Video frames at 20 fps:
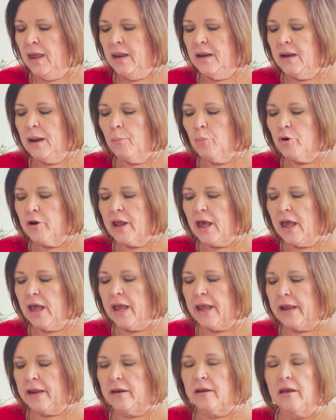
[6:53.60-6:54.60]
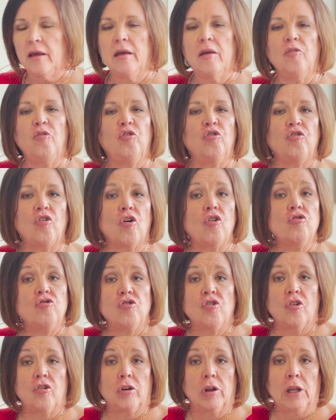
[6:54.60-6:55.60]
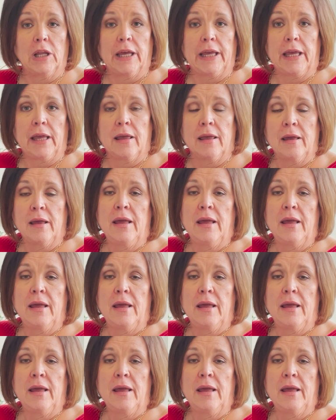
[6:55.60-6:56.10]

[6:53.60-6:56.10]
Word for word: Number nine, start journaling.